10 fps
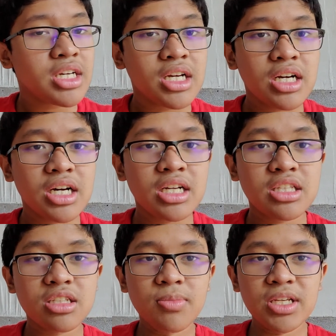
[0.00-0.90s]

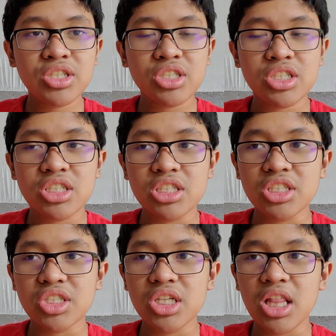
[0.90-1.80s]
the dimensions in
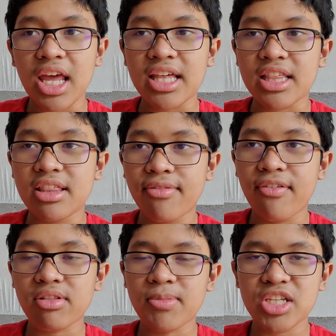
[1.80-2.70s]
DC, like the
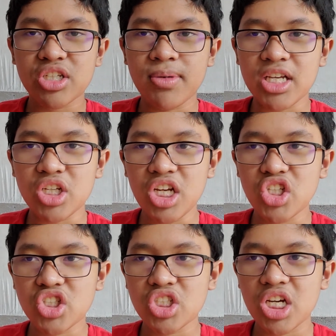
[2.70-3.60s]
fifth dimension,
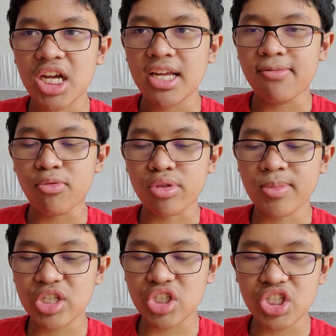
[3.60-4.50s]
imagination, the fourth
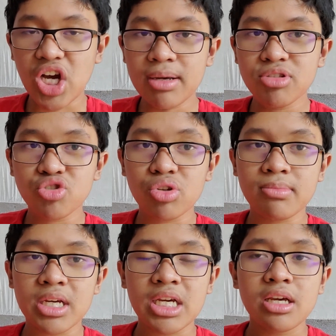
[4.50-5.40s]
dimension, the time
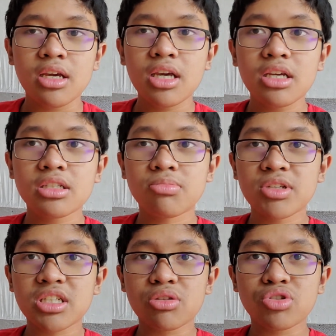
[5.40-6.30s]
stream, is
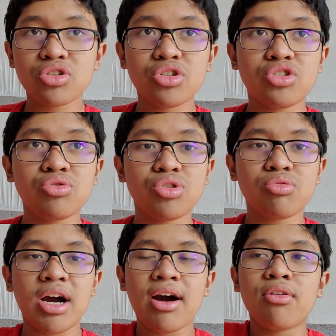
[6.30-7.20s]
misunderstood due to
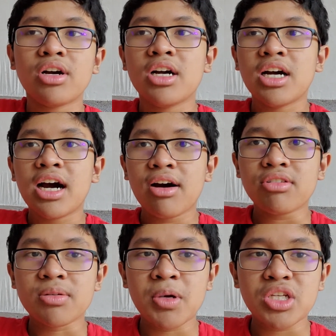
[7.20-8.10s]
how our
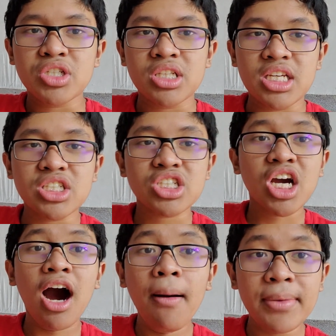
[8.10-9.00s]
dimension is
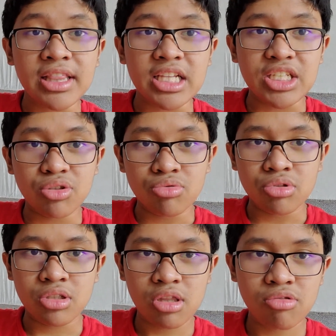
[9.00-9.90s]
commonly
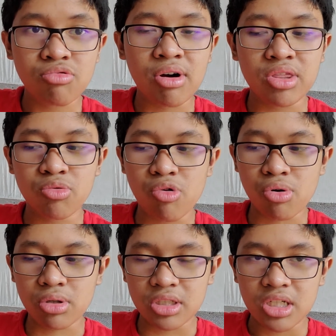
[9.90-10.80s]
used throughout the
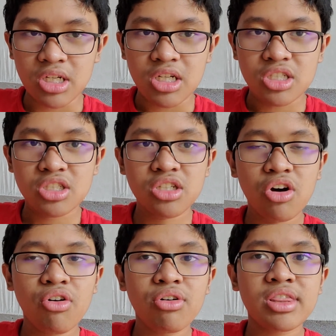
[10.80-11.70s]
world.
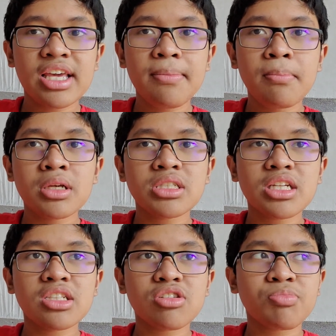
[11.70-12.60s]
So they
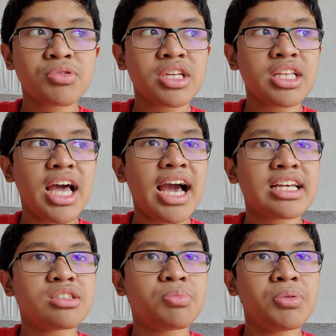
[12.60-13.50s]
misinterpret it
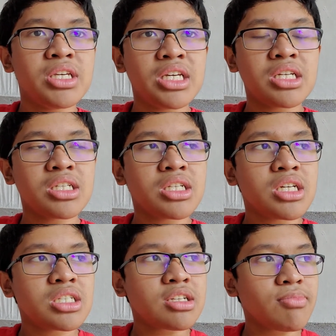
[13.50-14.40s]
as being
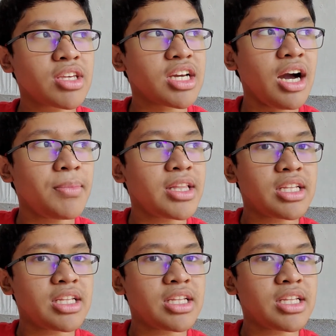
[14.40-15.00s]
something common.